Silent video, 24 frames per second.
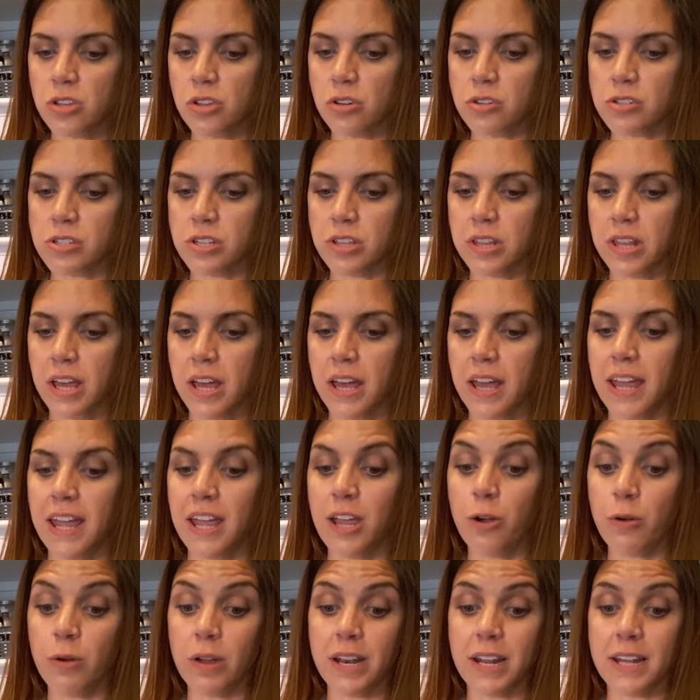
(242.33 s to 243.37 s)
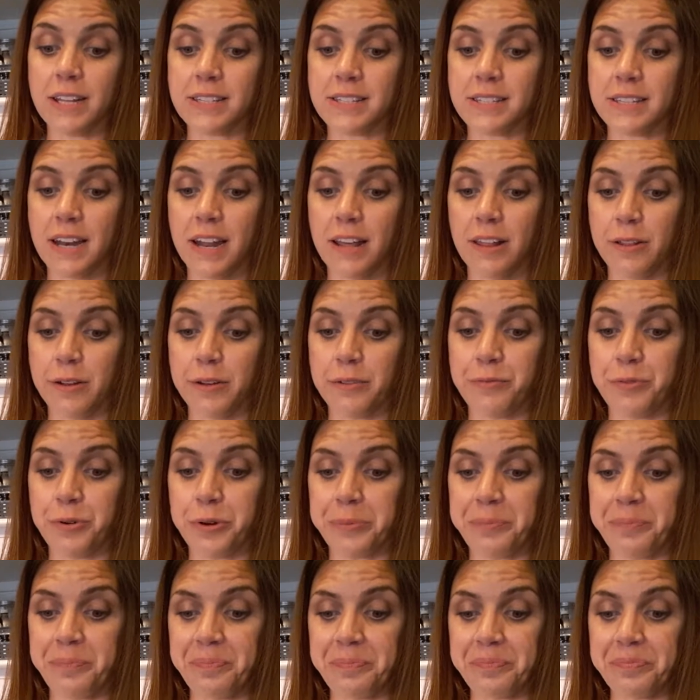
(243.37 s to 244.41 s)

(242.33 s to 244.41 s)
those are the ingredients that I look for.